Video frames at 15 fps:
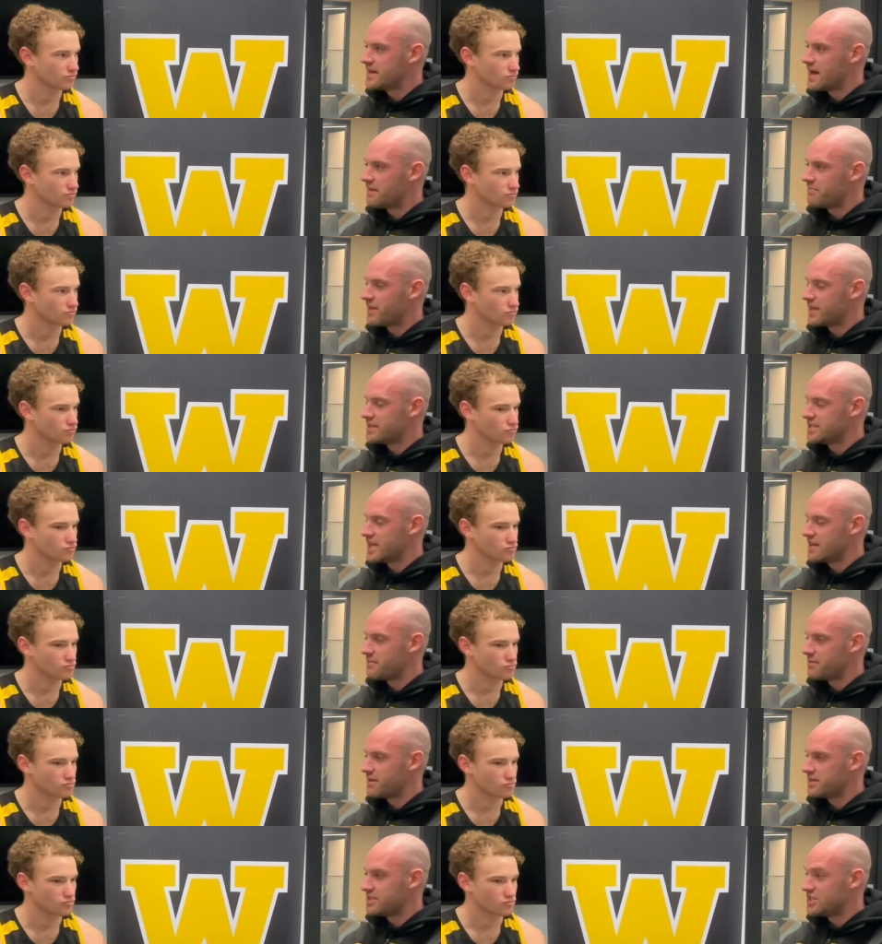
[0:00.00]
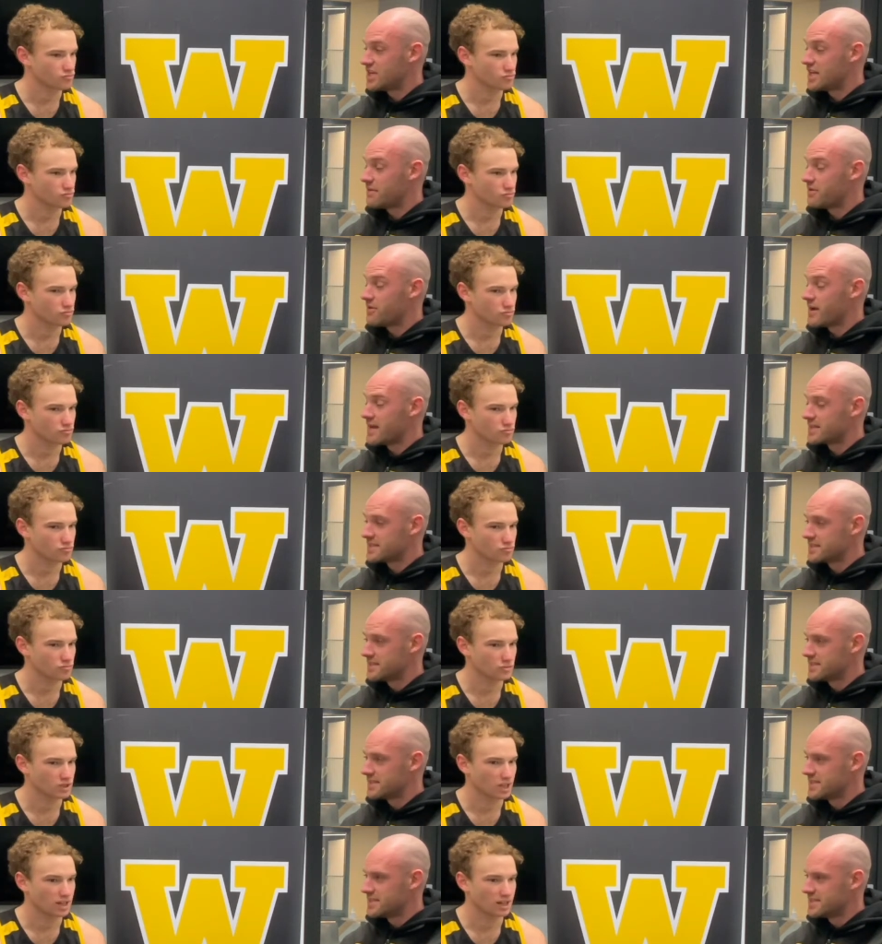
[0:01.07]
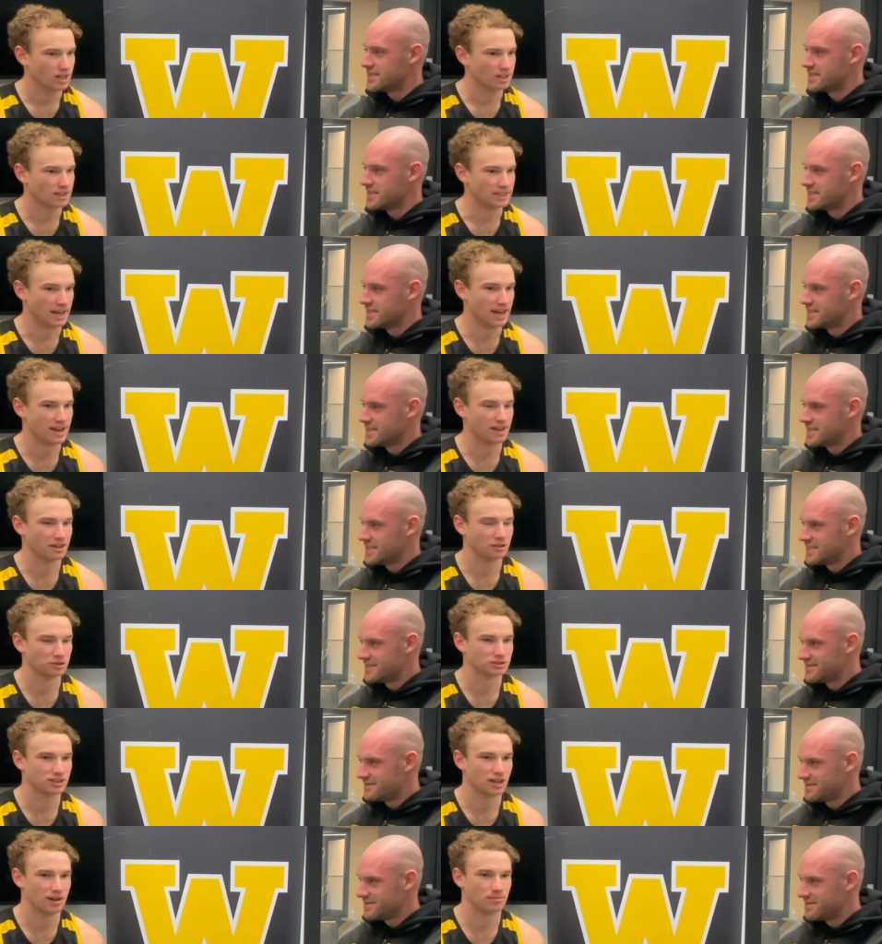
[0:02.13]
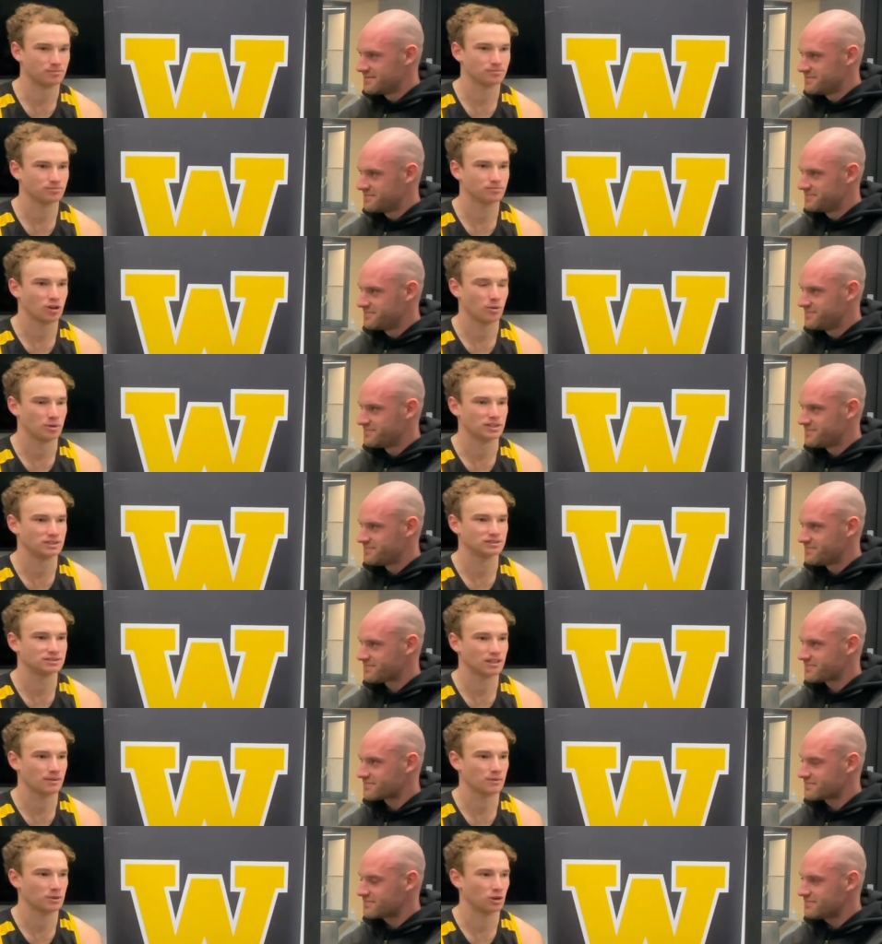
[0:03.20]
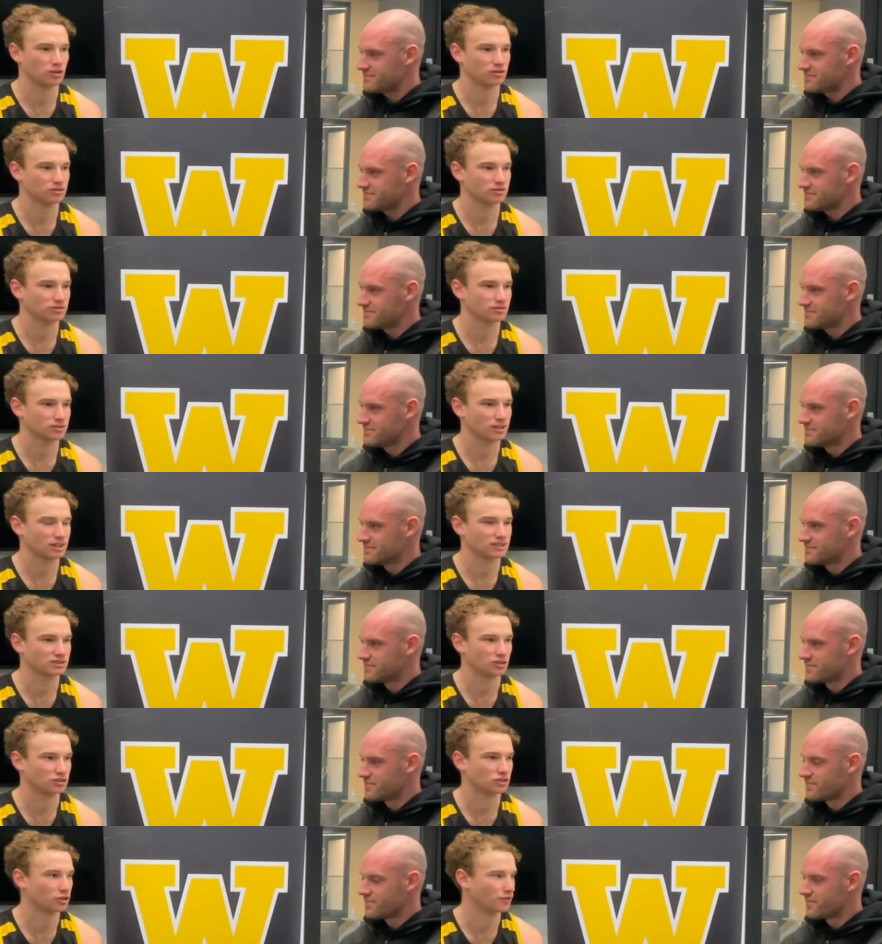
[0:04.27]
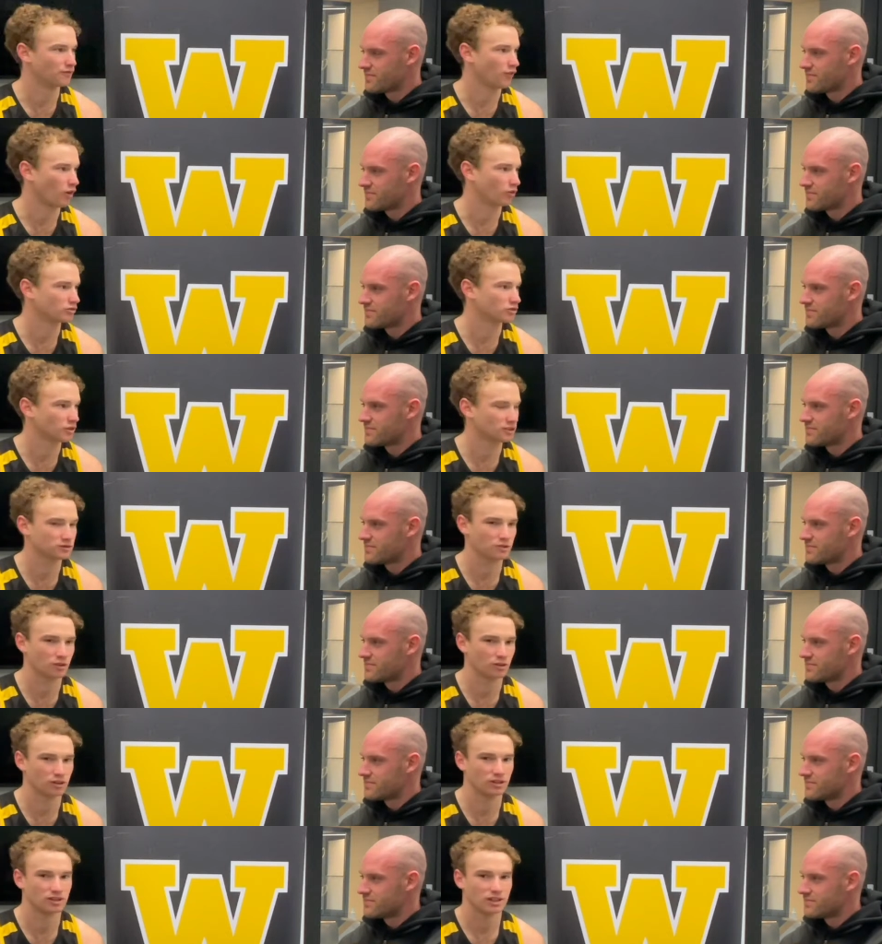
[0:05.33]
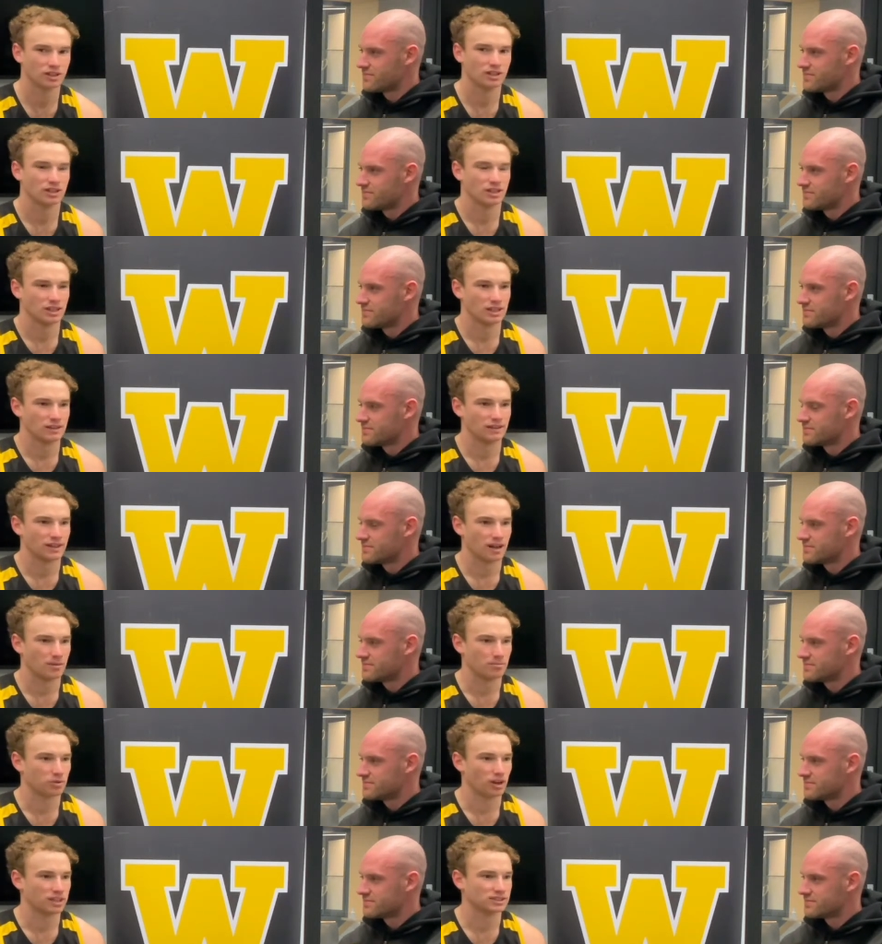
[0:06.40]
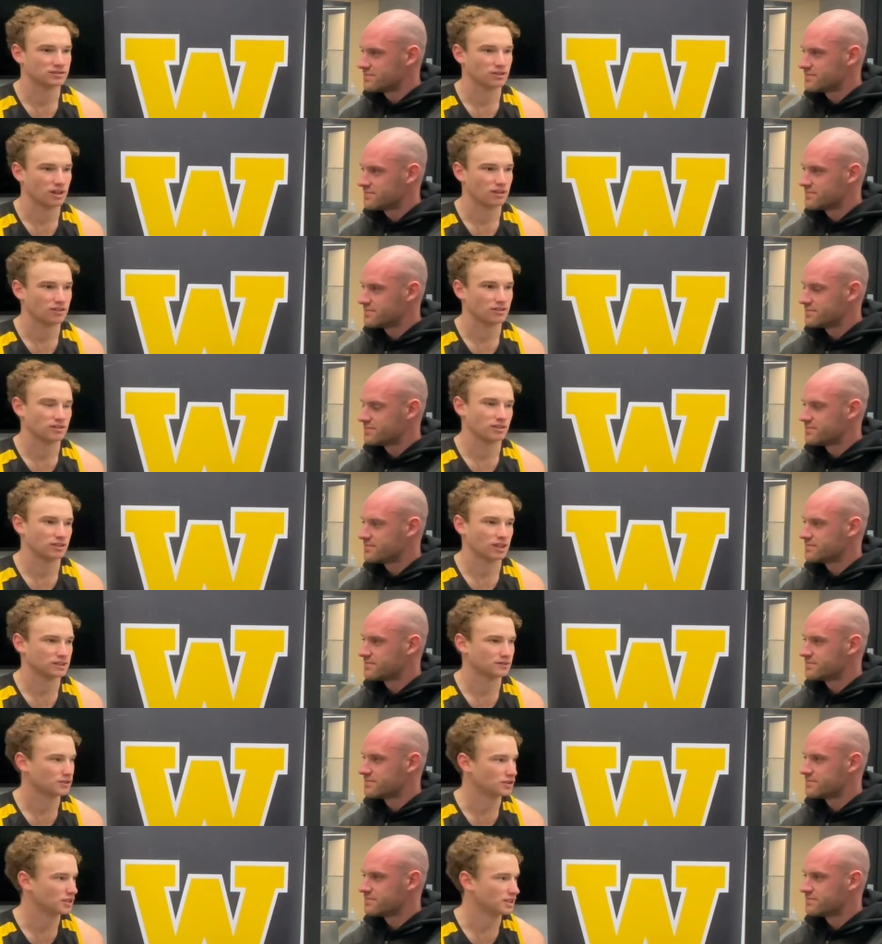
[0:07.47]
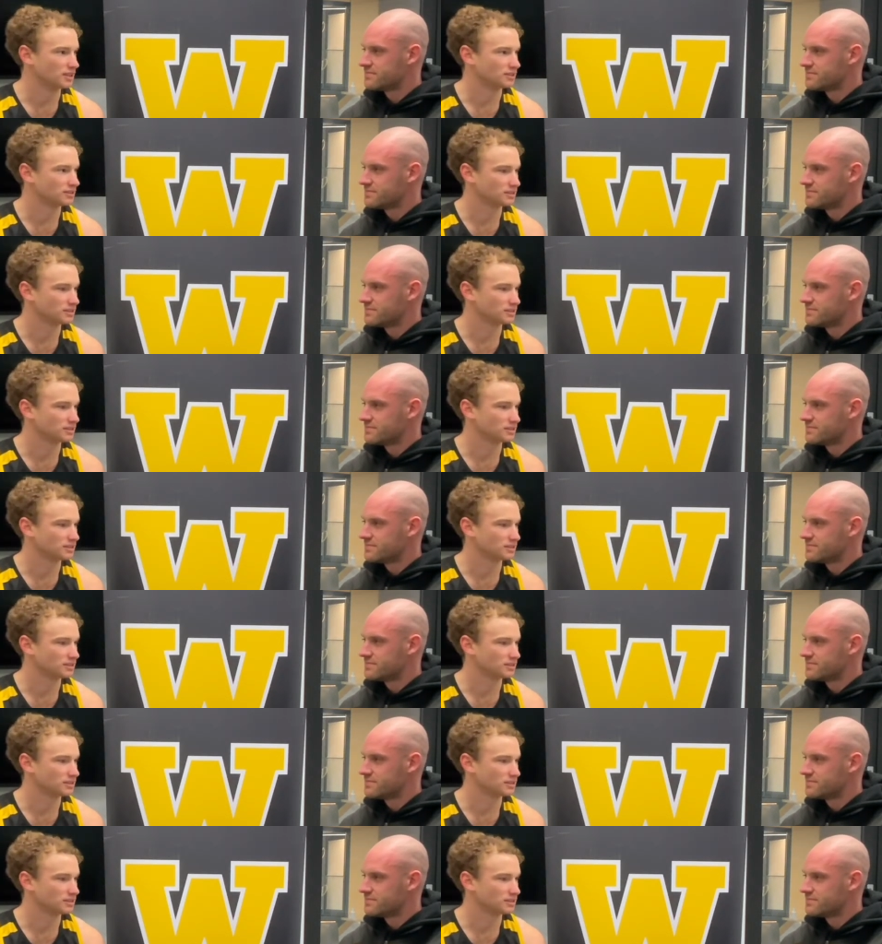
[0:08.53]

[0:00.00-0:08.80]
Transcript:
Speaker 1: uh, playing GWS? Yeah, it was
Speaker 2: um, probably something we're not, it's not too foreign to us with all the, the um, breaks throughout the last few years.